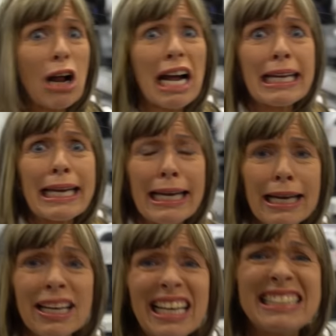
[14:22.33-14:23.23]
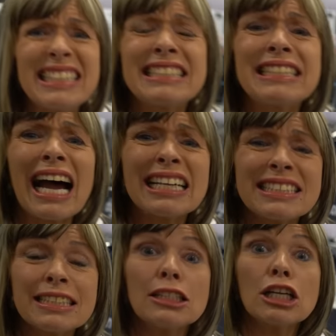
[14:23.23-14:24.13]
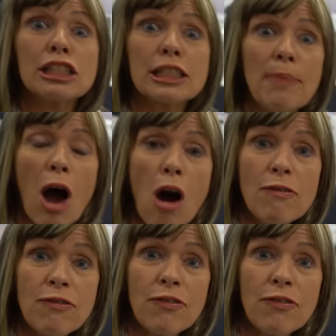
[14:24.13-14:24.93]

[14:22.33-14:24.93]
right here is the Dyson Smart